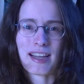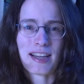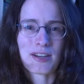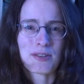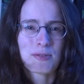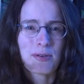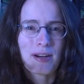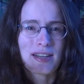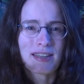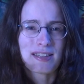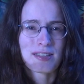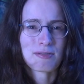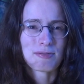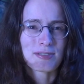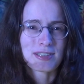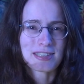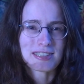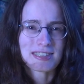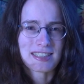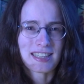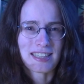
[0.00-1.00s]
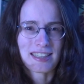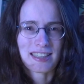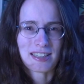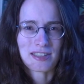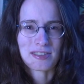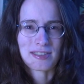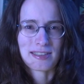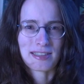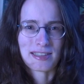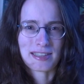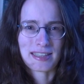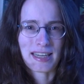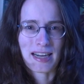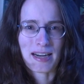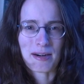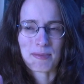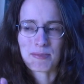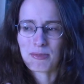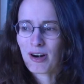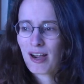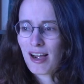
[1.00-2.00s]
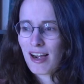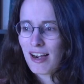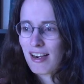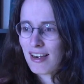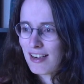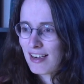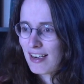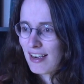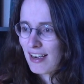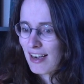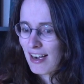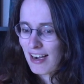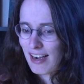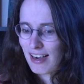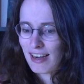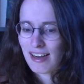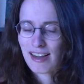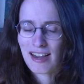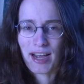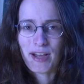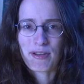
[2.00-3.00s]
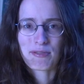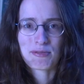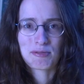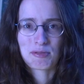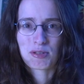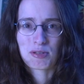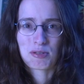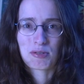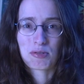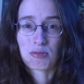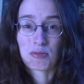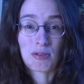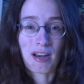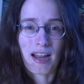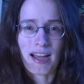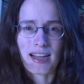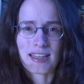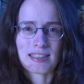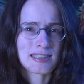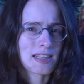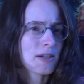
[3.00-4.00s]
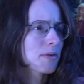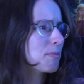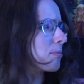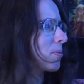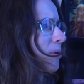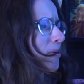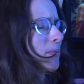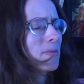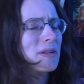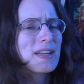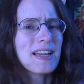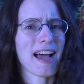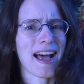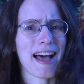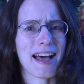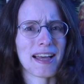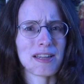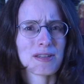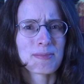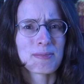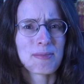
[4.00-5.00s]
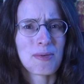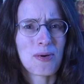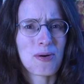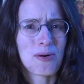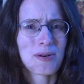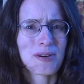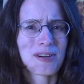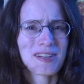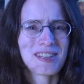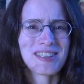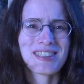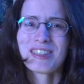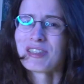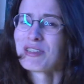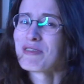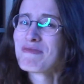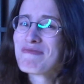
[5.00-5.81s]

I tried different setting on the camera. I have two lights, I probably had more.